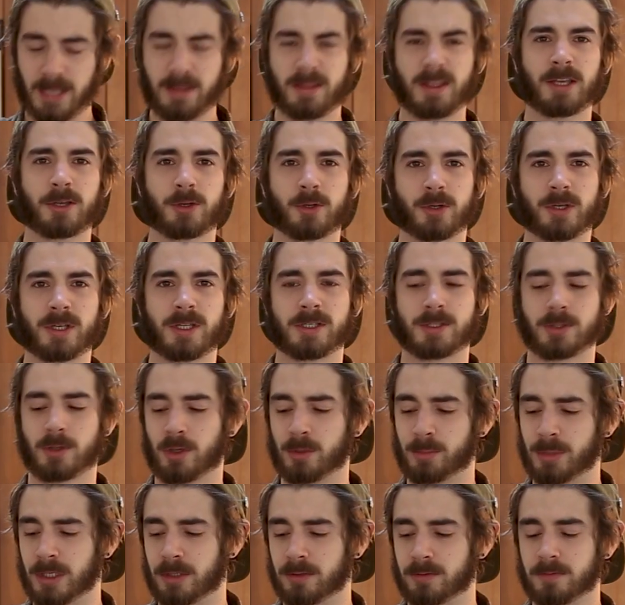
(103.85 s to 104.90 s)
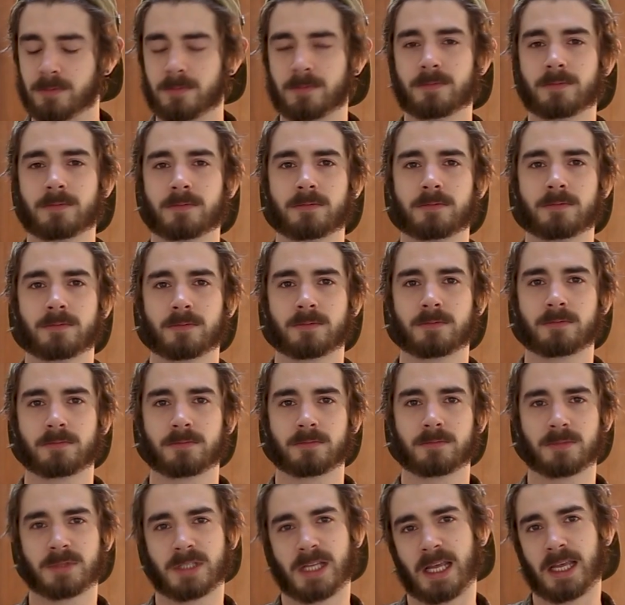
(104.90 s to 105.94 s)
think cooking's all about
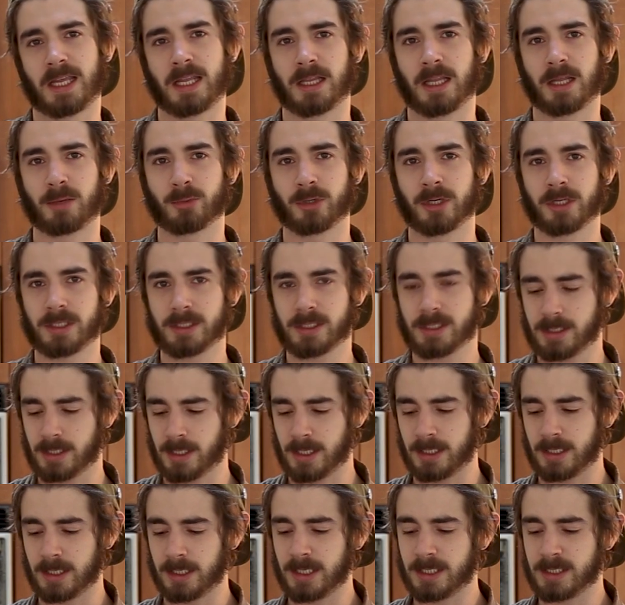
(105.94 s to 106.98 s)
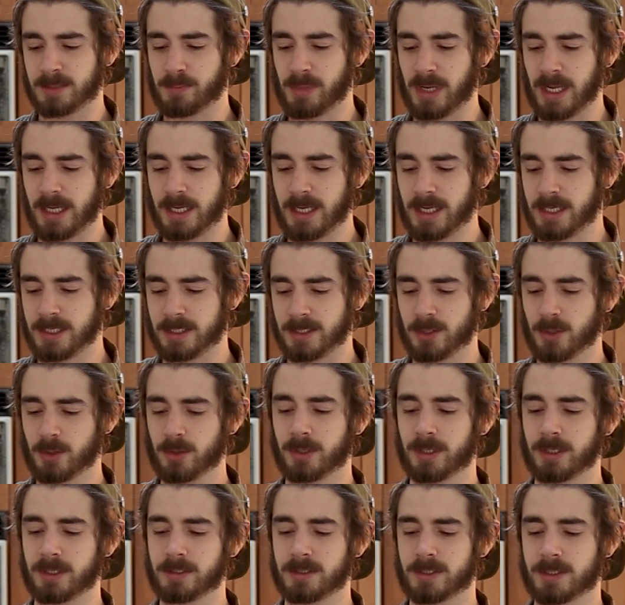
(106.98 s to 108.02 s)
taking liberties, and I guess baking is
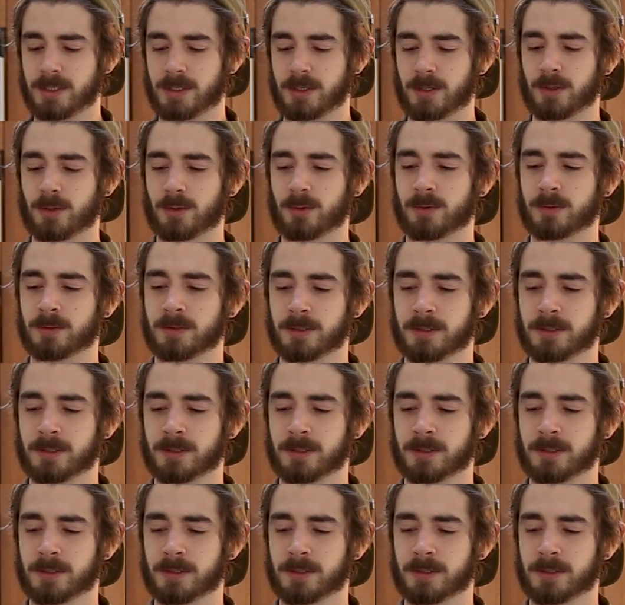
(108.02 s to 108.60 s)
cooking, so